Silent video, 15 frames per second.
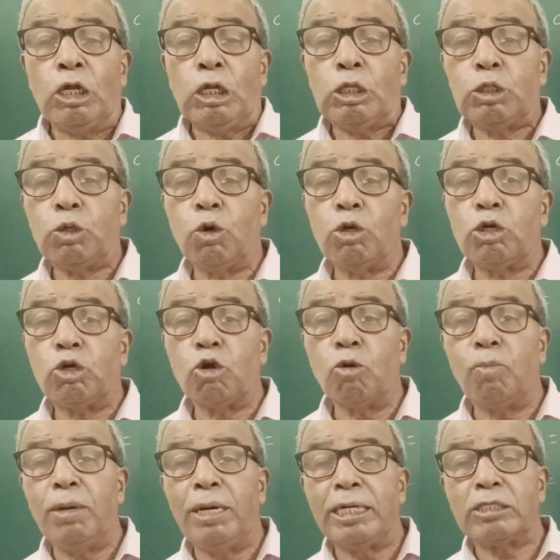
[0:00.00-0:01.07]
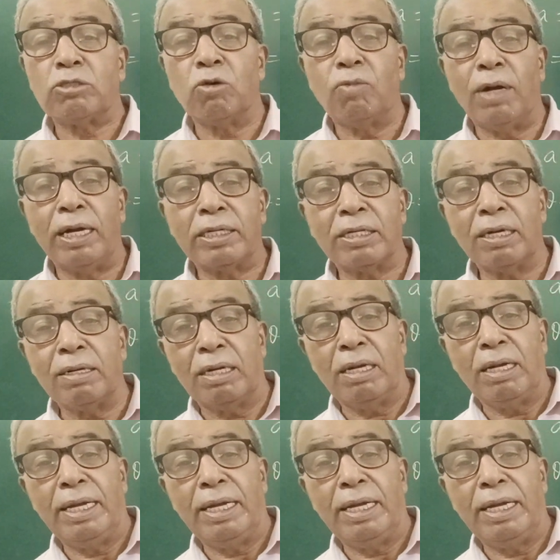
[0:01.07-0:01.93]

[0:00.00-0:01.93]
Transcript: Those droplets of water